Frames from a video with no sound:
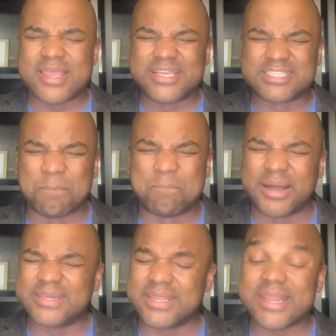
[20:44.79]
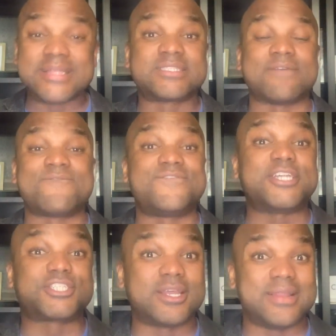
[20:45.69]
is abundant, it's
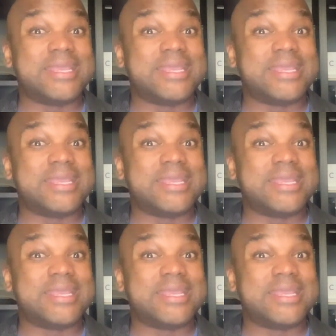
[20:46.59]
sufficient.